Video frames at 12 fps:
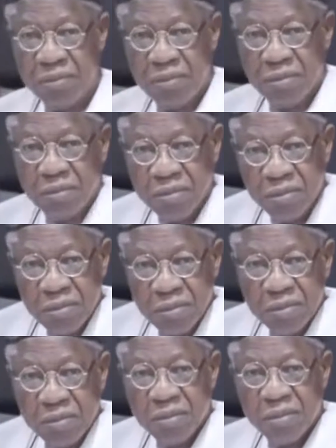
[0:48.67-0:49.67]

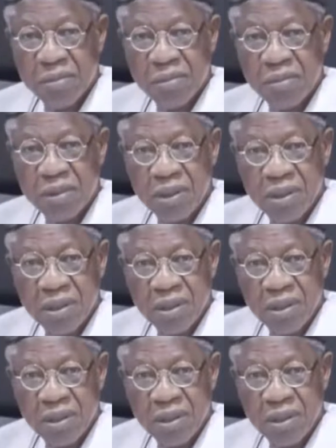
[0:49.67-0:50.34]
No one is speaking in this clip.